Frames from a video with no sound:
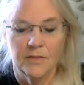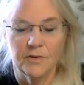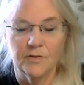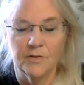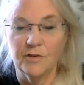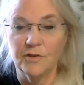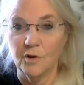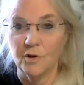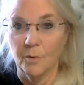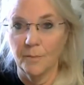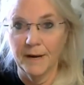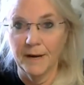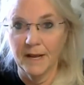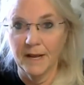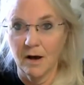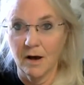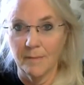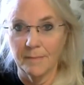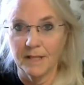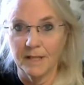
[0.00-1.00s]
There's so many
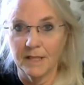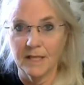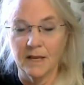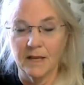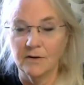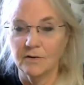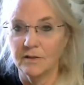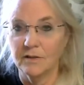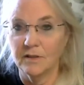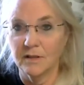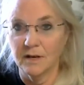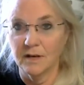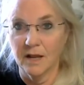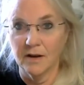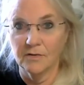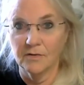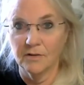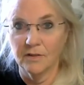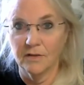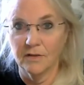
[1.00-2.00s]
comments, hundreds and
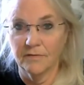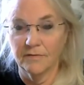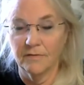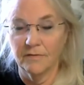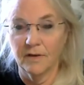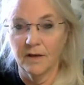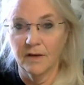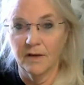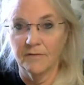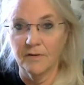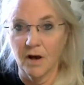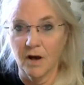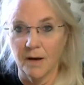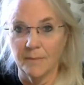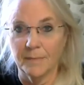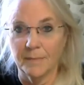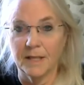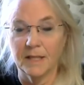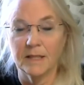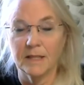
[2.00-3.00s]
hundreds of, of
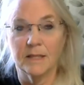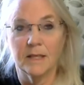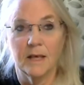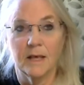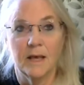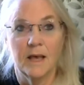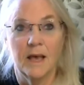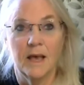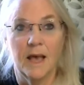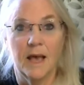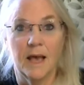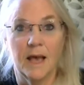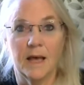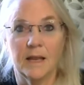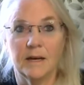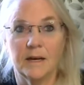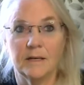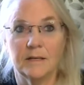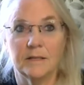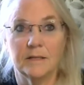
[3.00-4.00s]
comments.
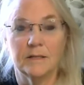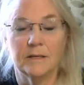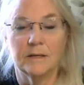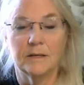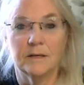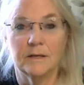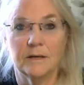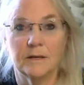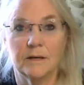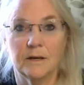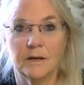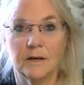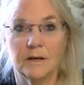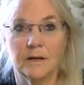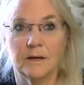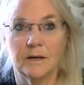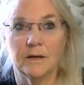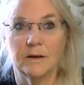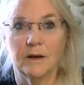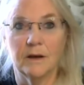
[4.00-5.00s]
And
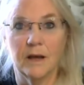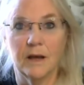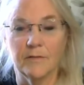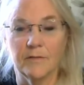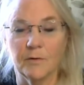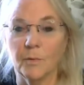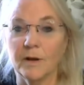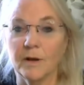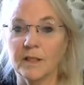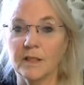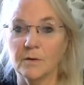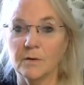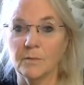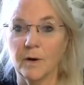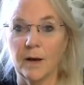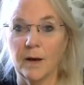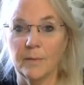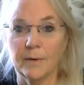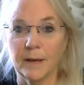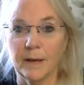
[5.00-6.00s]
every once in a
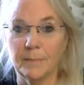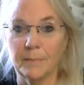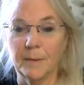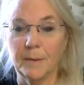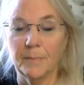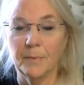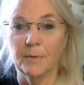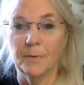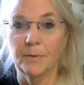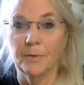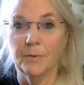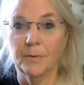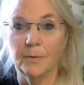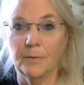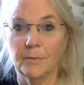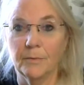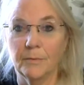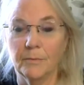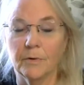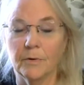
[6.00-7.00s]
while we get people
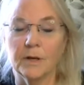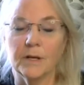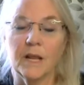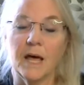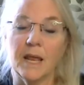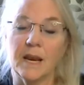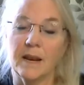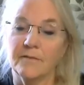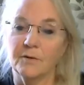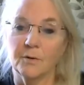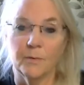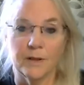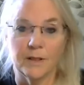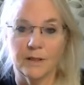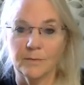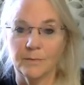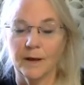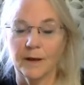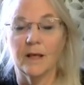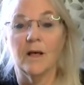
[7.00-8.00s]
who well not every
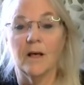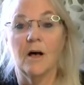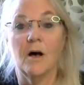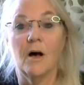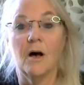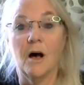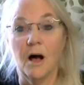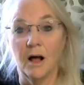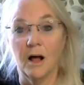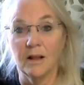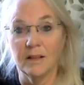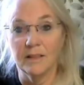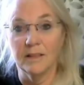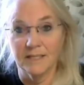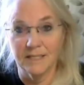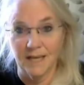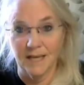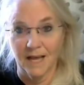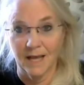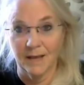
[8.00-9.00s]
once in a while all the
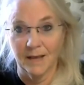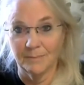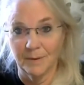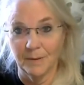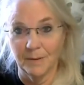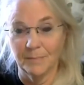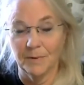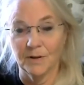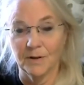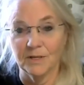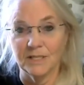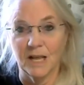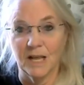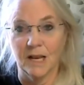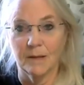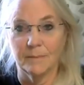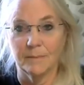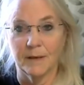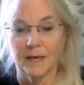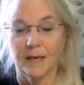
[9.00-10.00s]
time people are
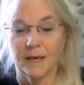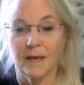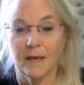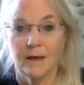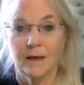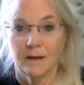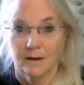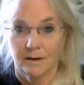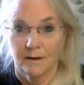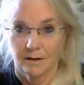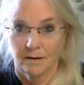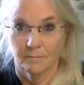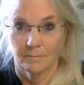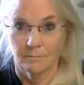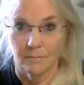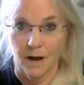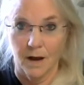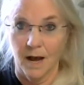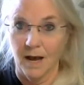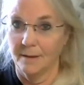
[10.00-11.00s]
telling me
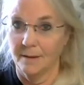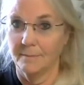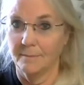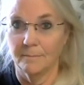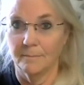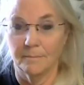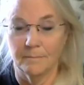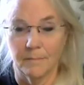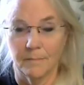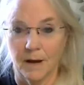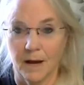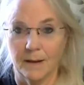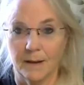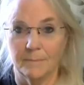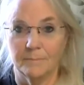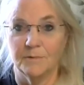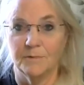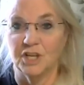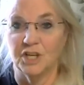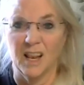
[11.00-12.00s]
i'm
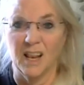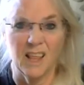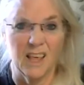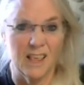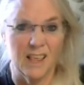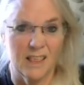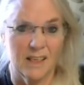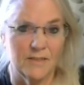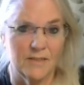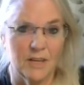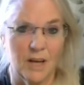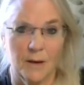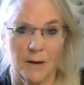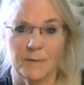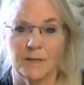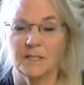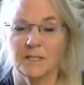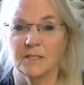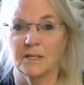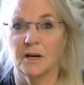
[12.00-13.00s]
i'm jealous of
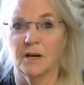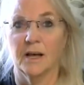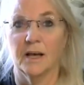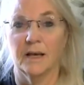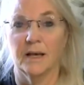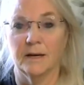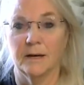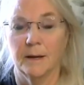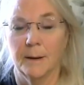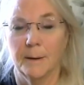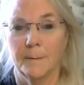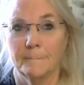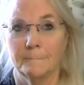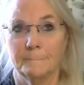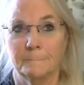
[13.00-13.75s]
thomas john